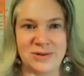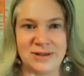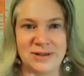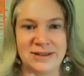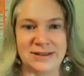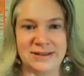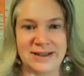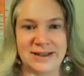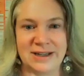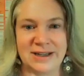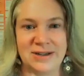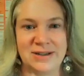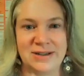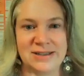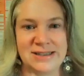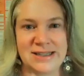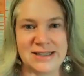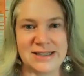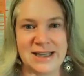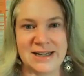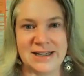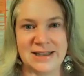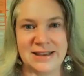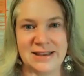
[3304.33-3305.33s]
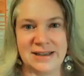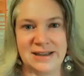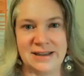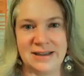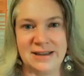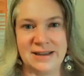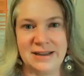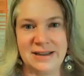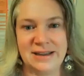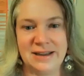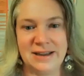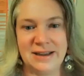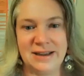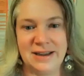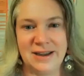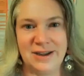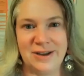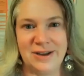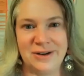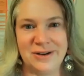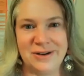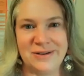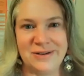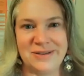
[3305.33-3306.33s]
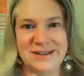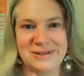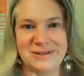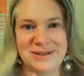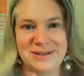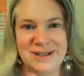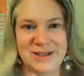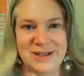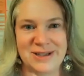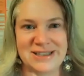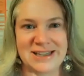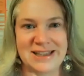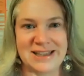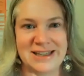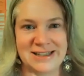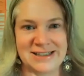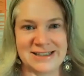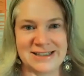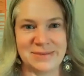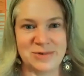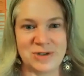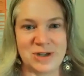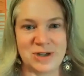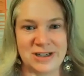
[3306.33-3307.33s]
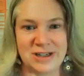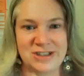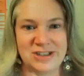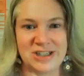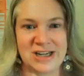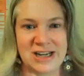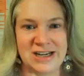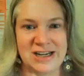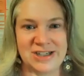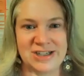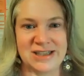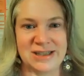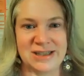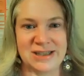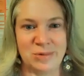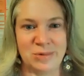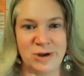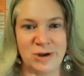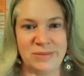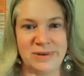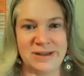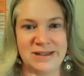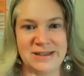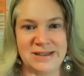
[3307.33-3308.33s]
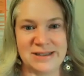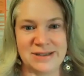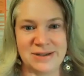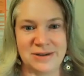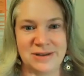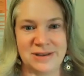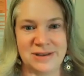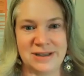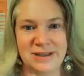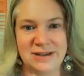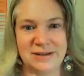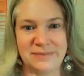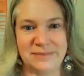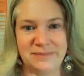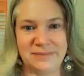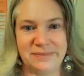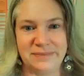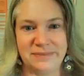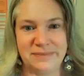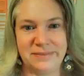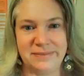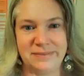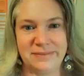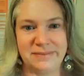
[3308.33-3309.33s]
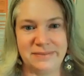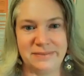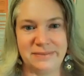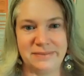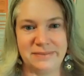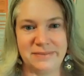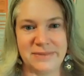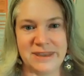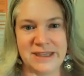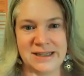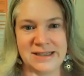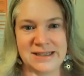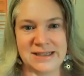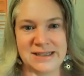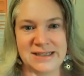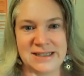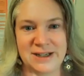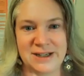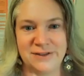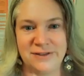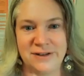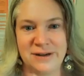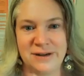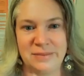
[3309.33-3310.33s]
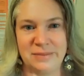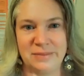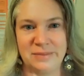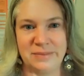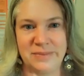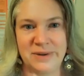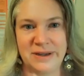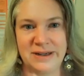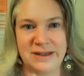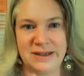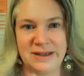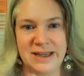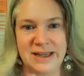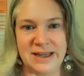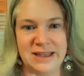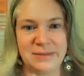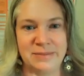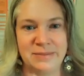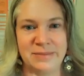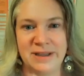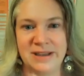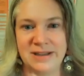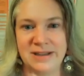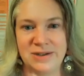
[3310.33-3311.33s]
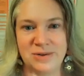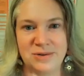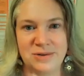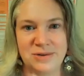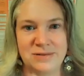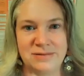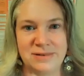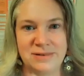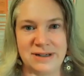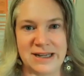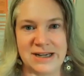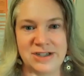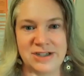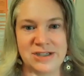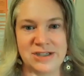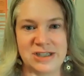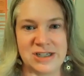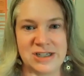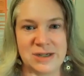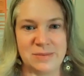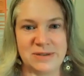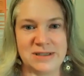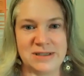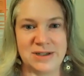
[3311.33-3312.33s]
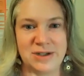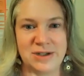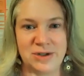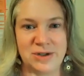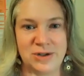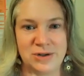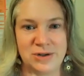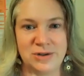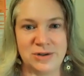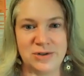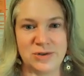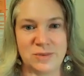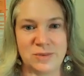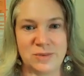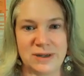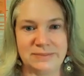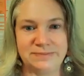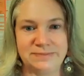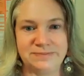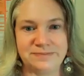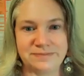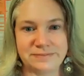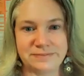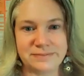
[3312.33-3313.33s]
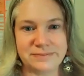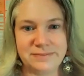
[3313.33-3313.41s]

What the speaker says: And like you said, in the, there's lots of things I'm trying to change at the moment so that things are different. But yeah, the mother-daughter relationship is a huge one.